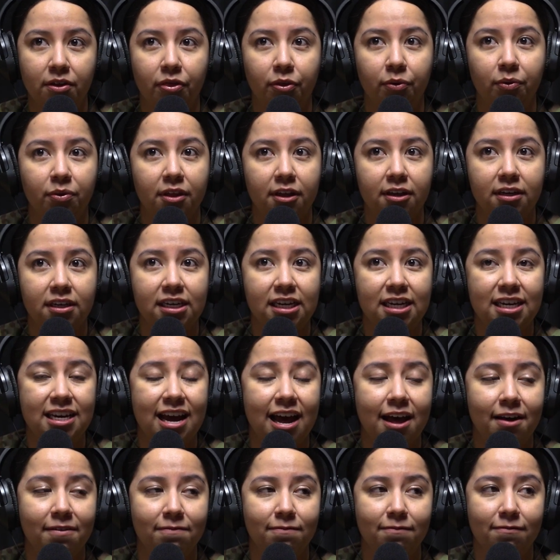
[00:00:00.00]
through the
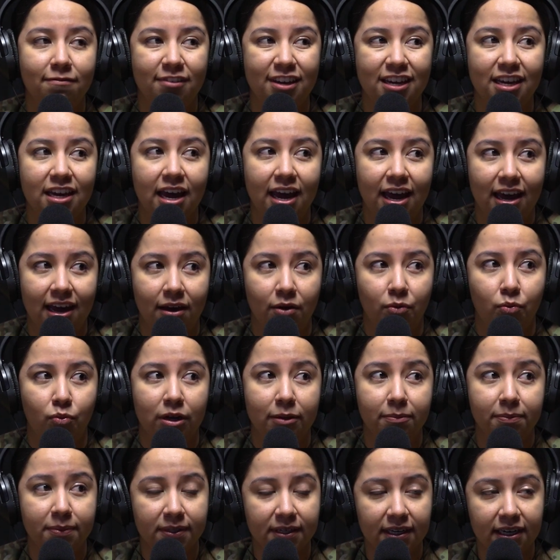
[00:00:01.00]
DMVA
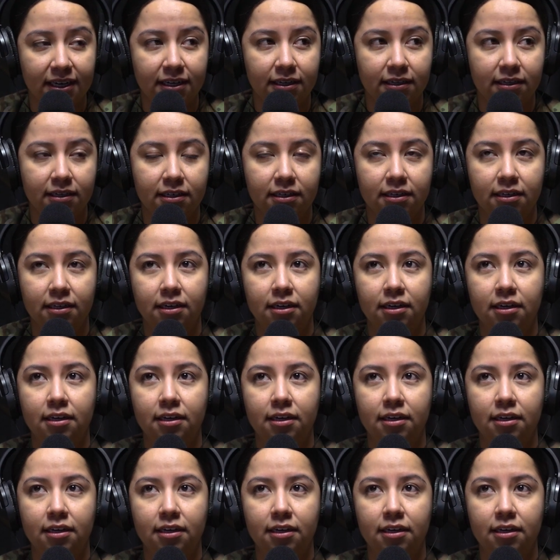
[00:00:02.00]
website.